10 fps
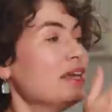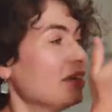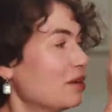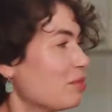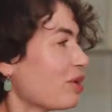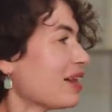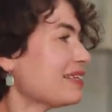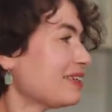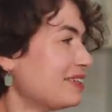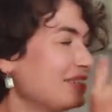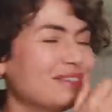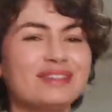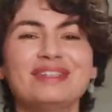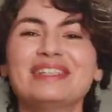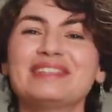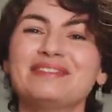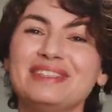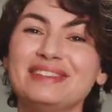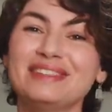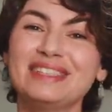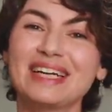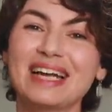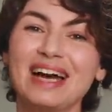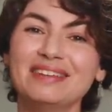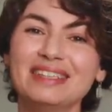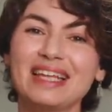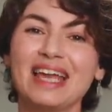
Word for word: Here are more culinary tutorials for you to check out